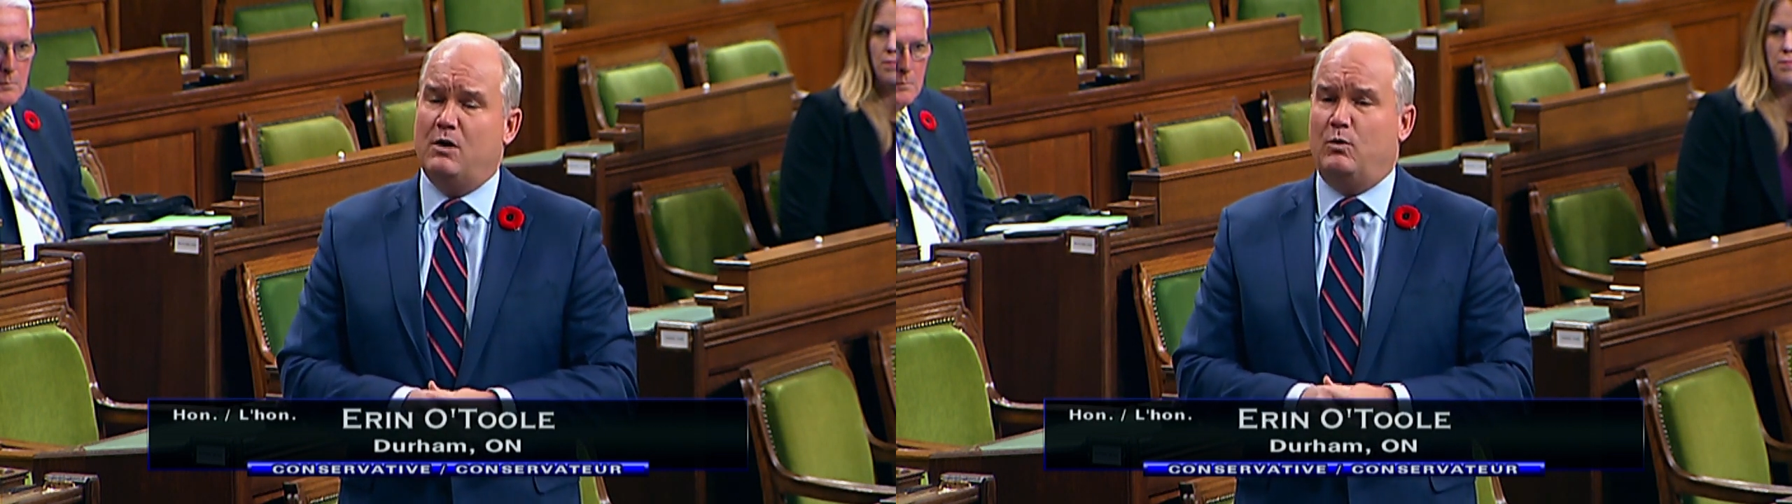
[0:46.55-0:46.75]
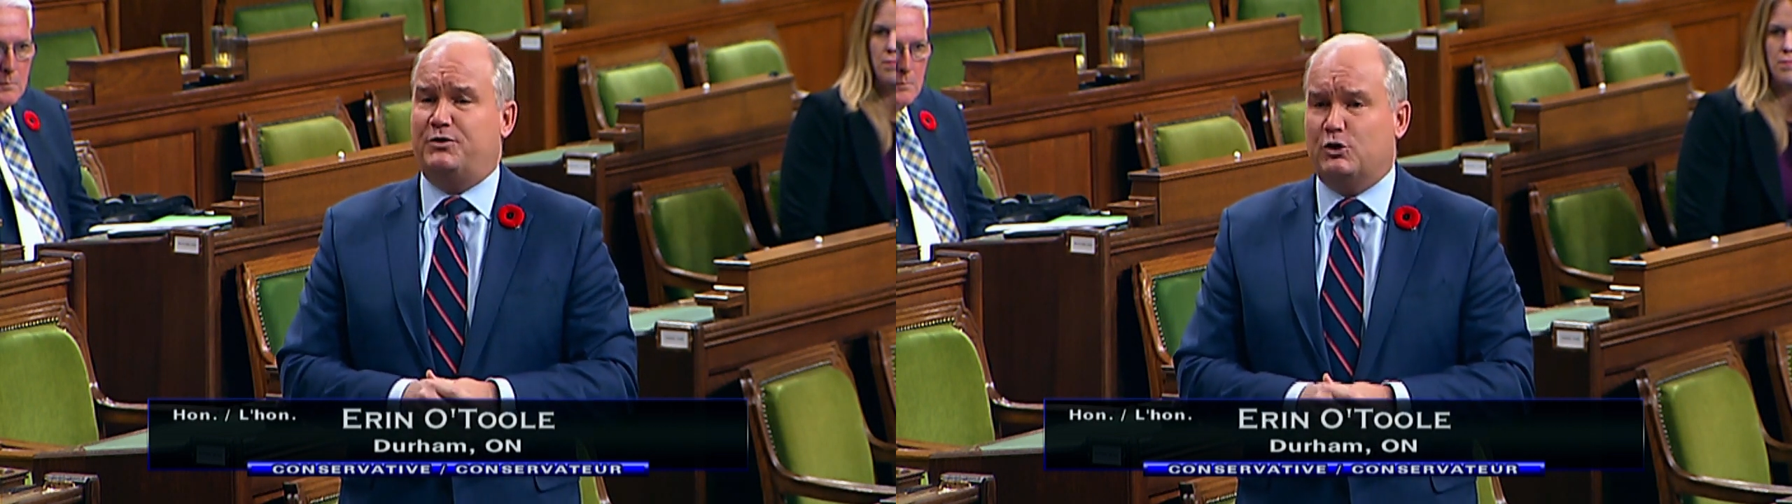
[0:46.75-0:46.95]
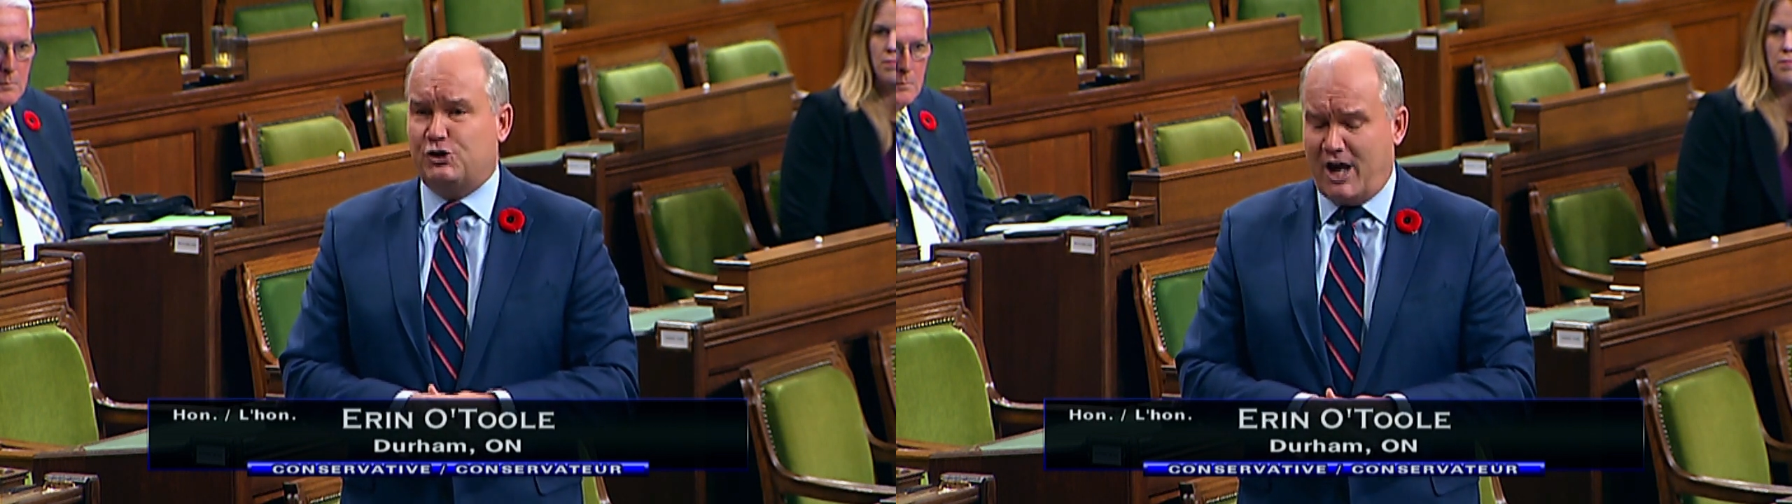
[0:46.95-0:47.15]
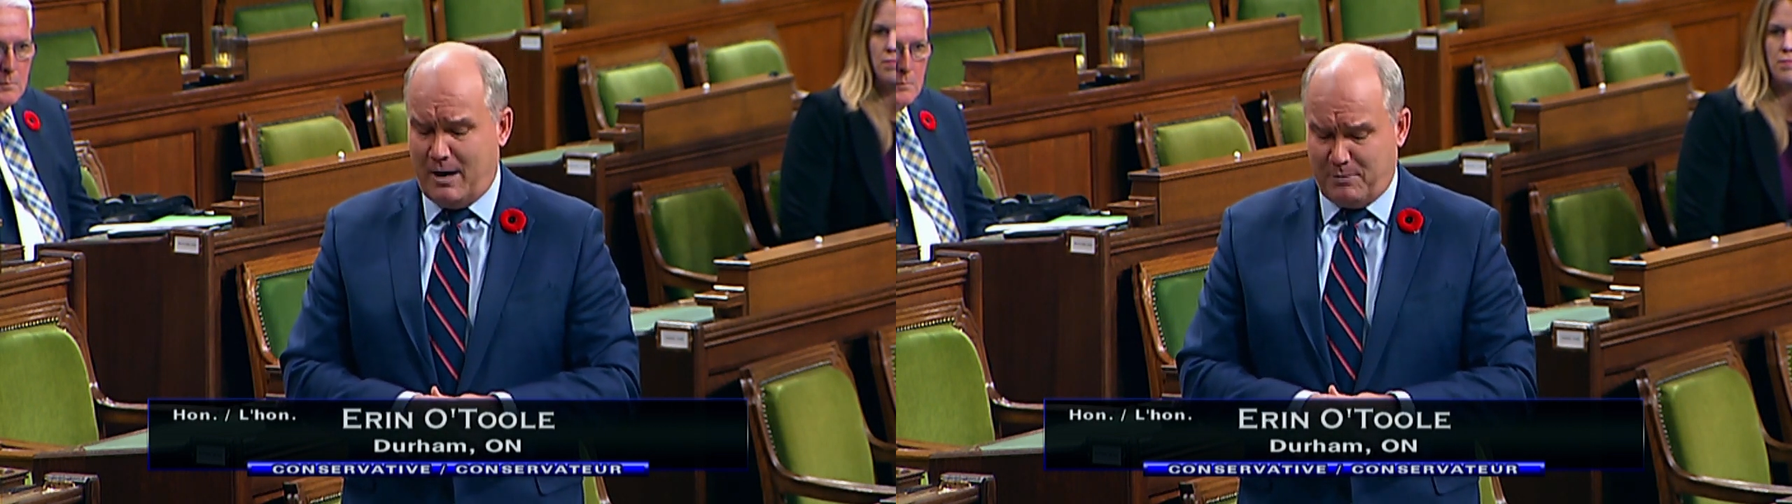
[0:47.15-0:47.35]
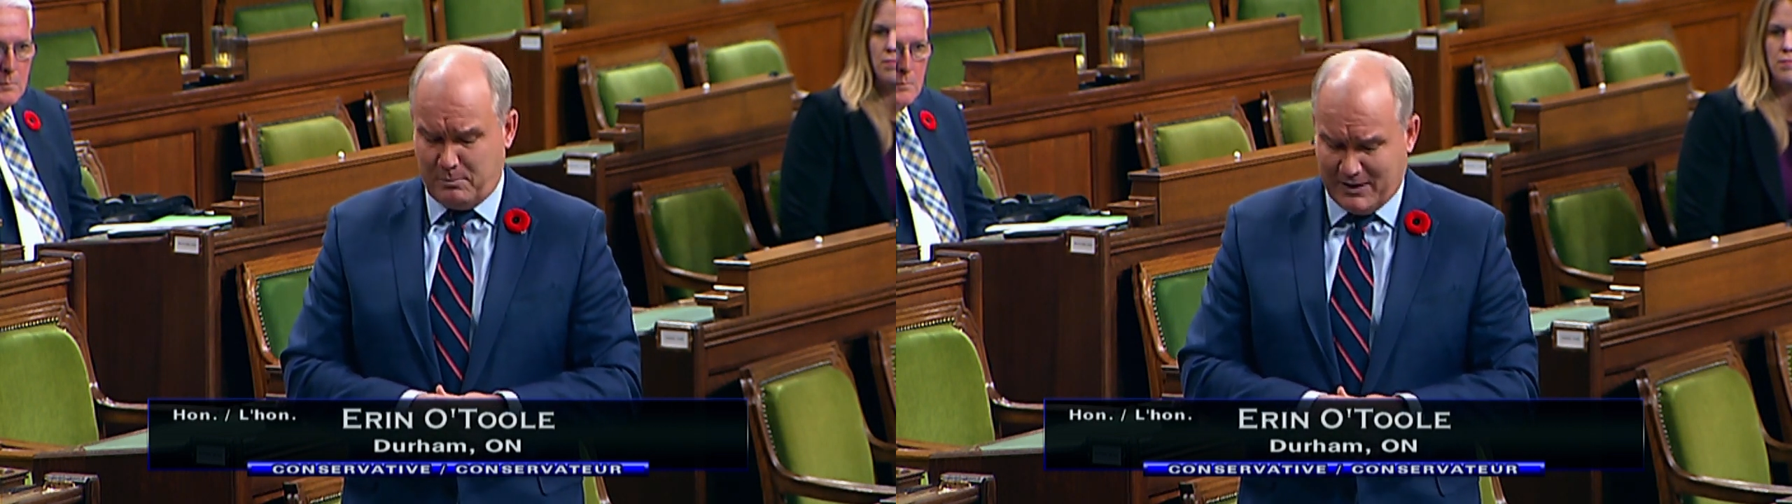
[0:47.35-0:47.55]
with their
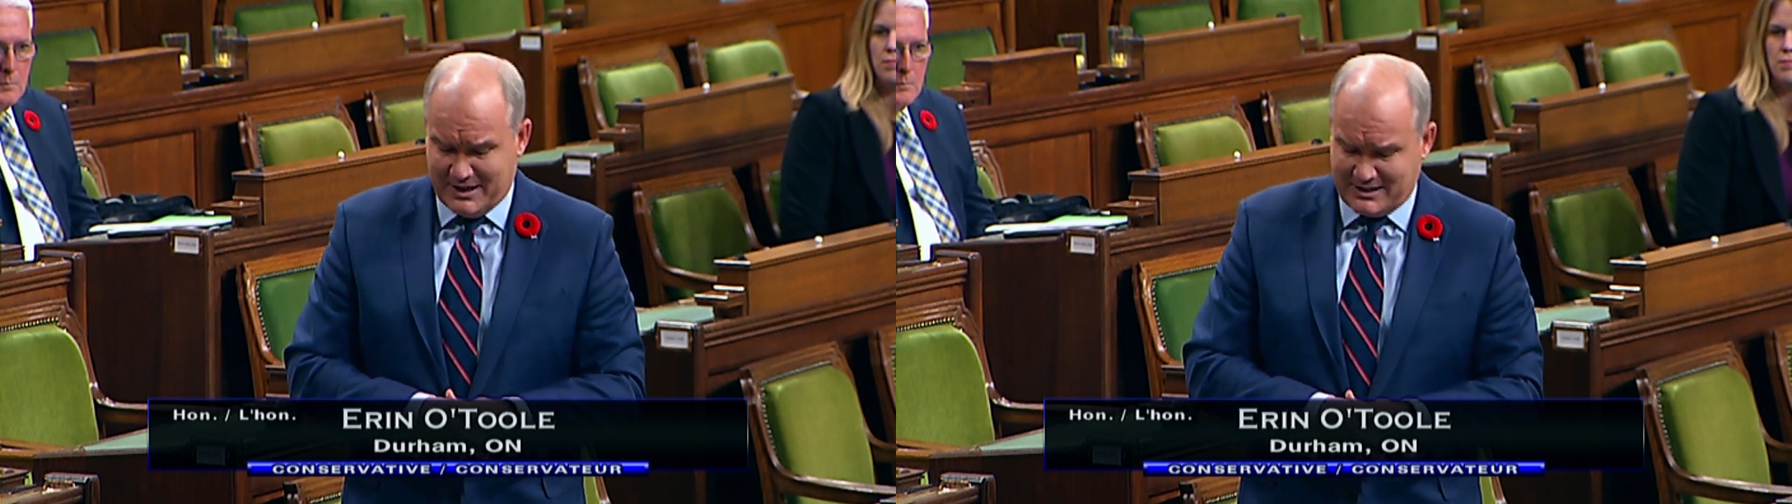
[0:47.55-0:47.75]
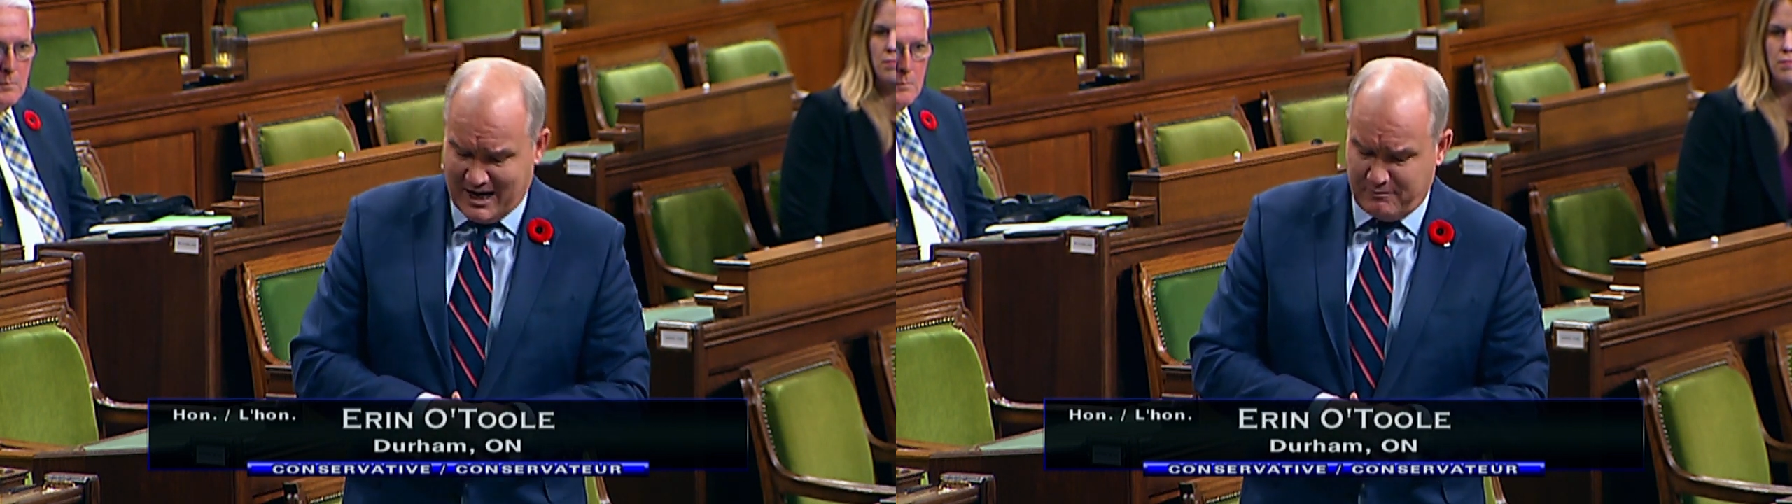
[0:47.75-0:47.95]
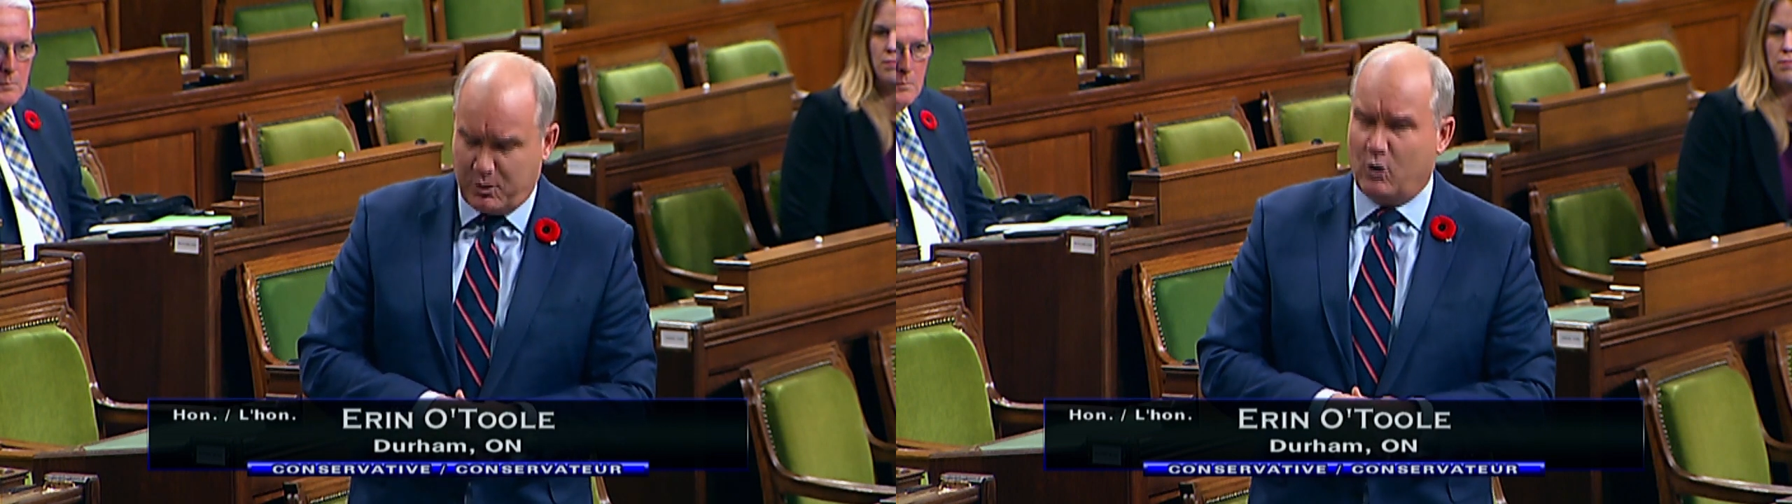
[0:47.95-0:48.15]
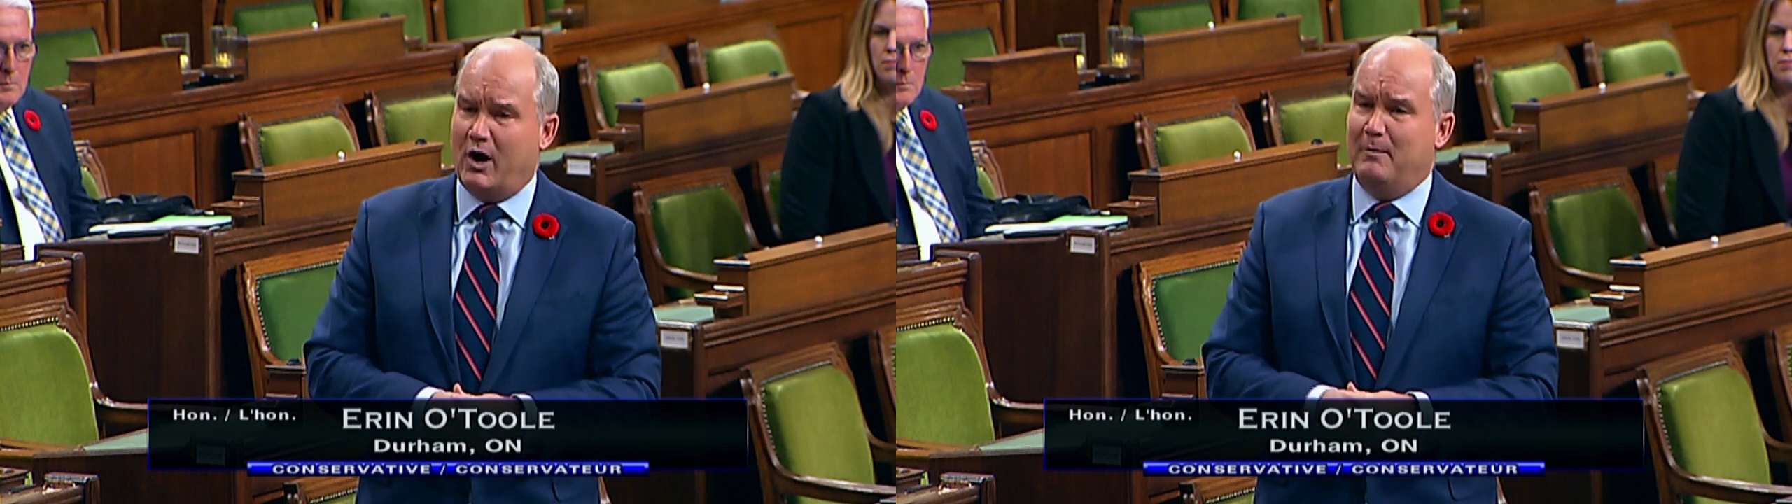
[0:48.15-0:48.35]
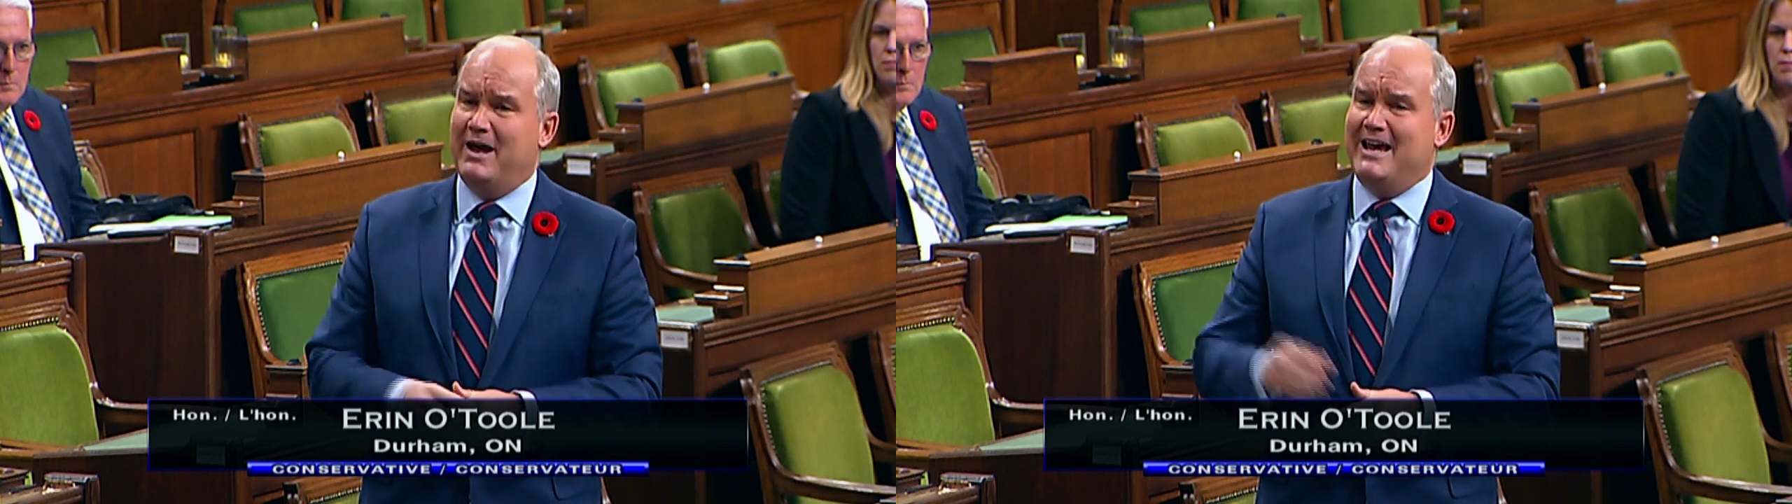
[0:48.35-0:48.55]
CHAMP and Play Safe
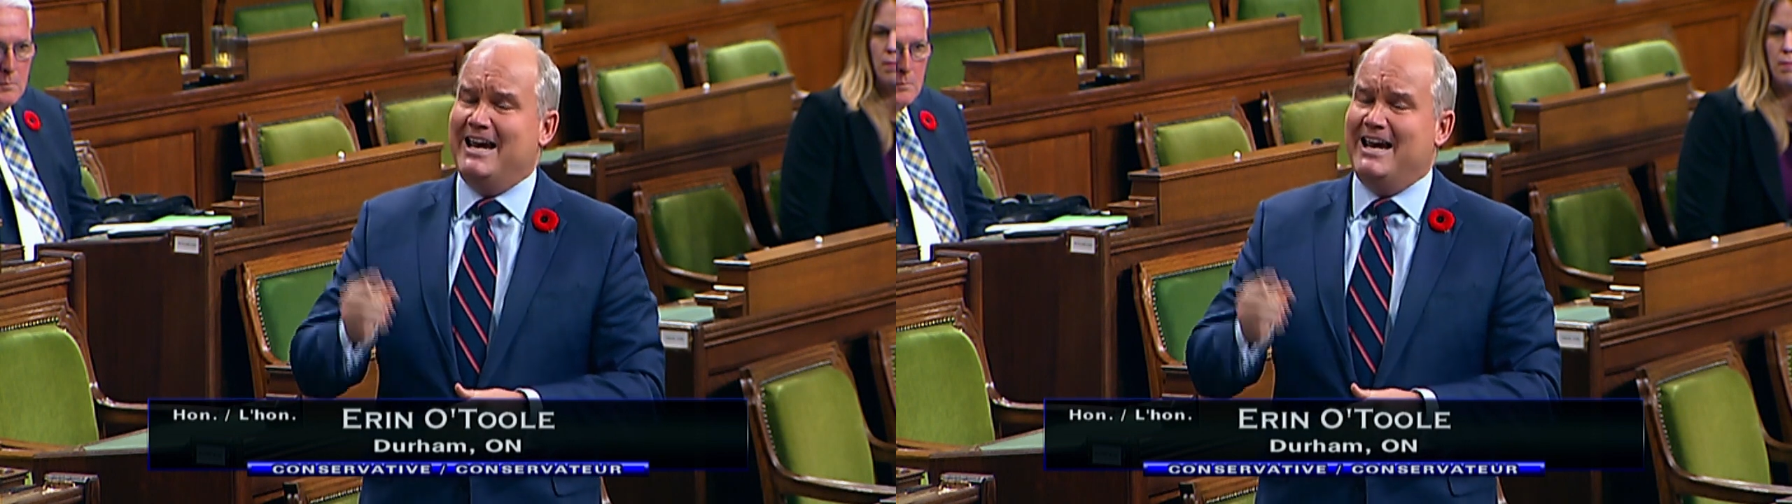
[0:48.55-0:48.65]
program.